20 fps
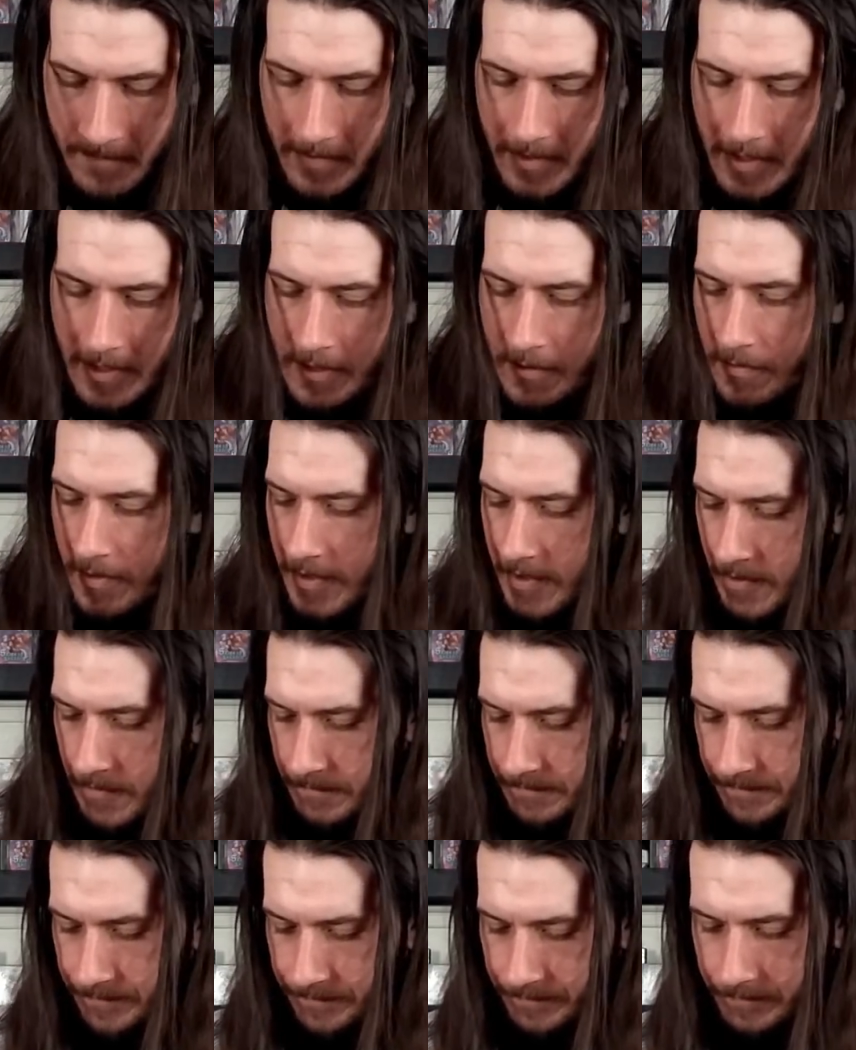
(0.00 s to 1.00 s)
There we go.
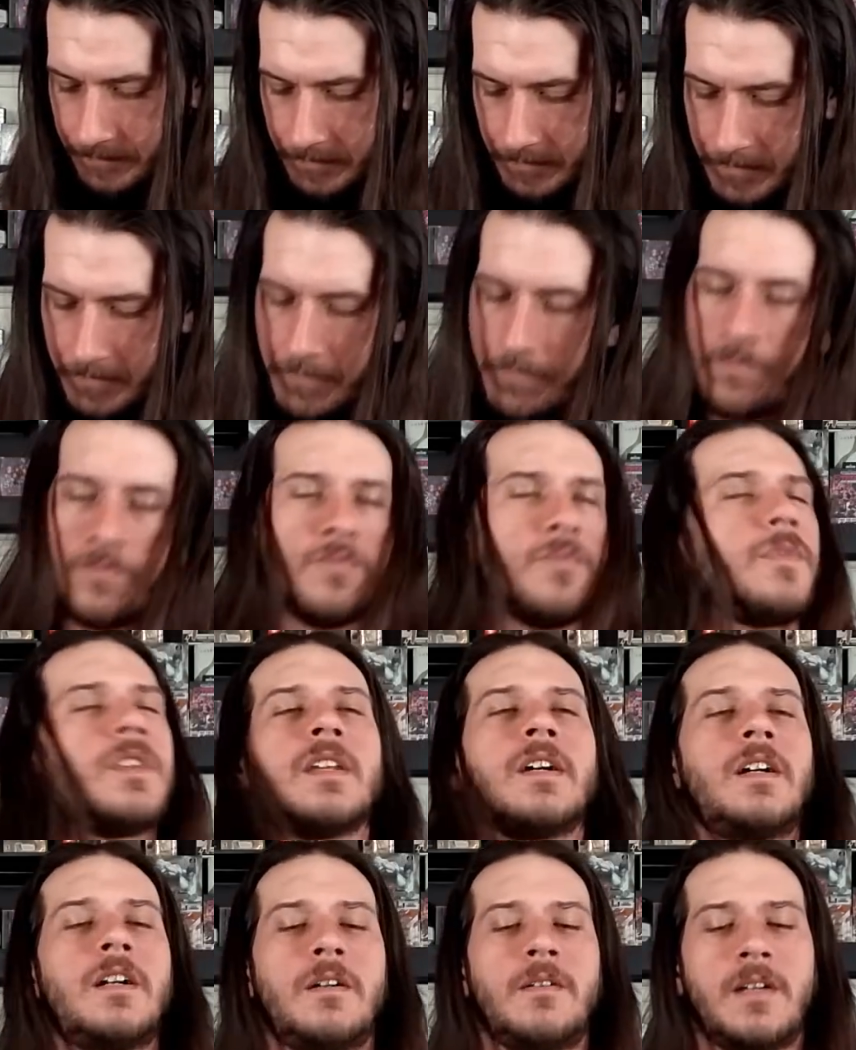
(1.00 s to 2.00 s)

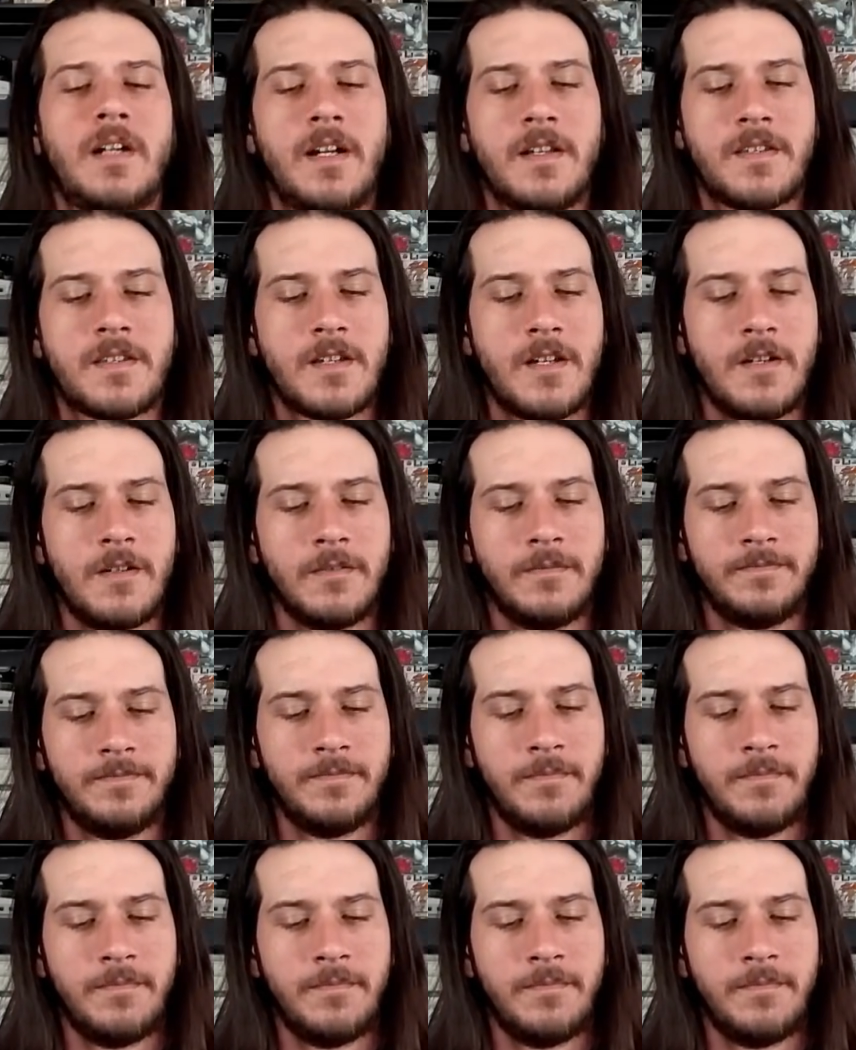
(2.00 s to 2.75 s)
Alright, so